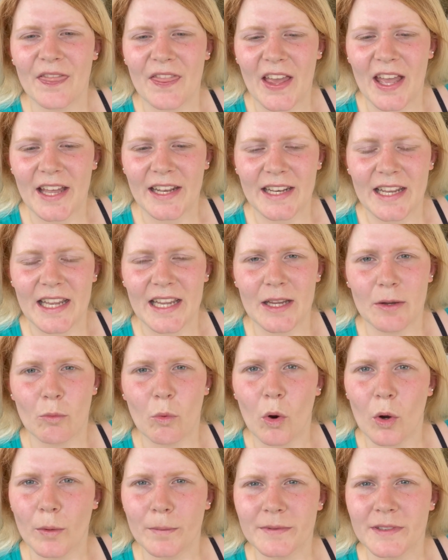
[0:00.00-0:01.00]
then he
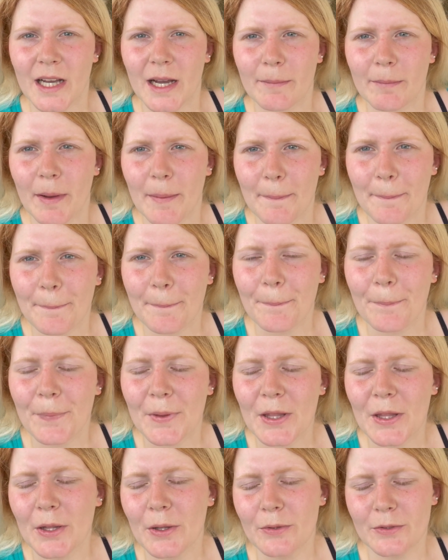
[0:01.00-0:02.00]
warmed up
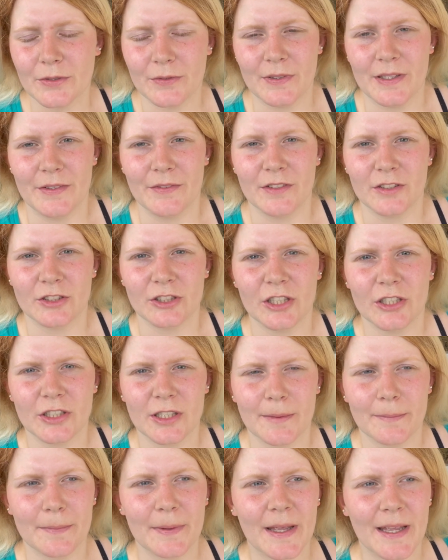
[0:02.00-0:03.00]
beautifully for the show
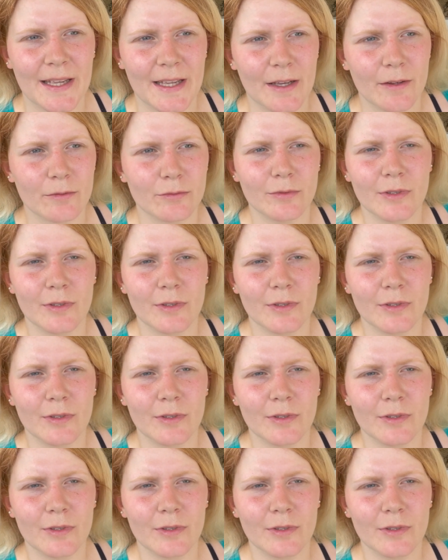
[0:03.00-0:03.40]
jumping,